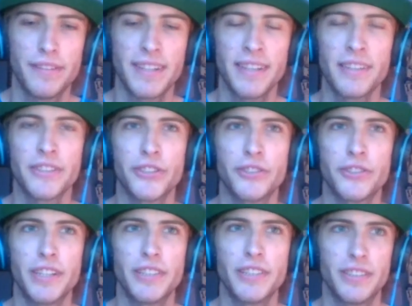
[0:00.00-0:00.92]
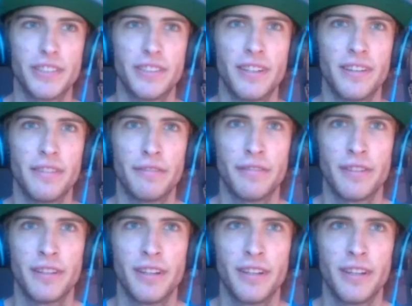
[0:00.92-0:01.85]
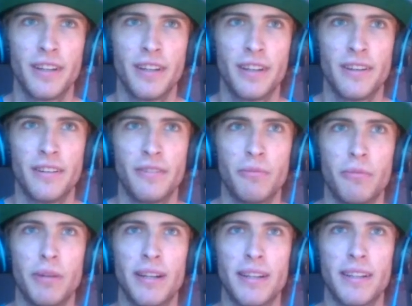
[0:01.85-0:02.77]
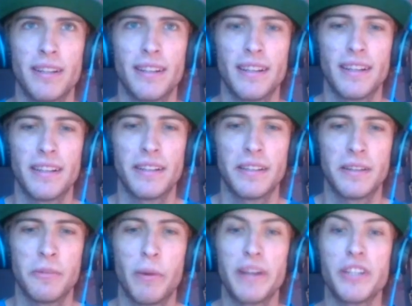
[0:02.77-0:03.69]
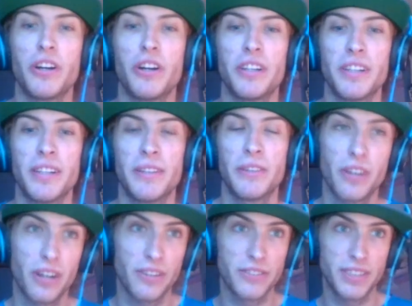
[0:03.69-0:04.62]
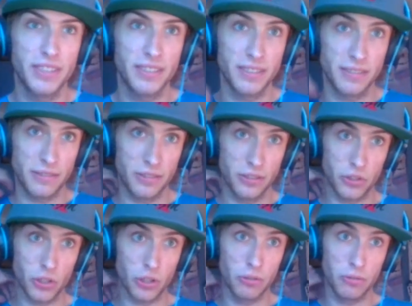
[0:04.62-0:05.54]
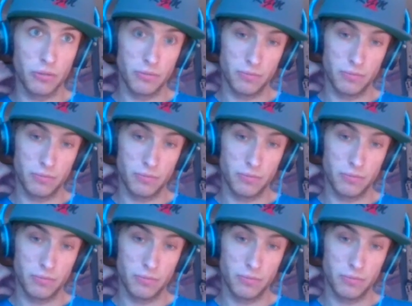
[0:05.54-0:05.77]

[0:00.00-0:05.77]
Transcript: illustration of what went on in the offseason. So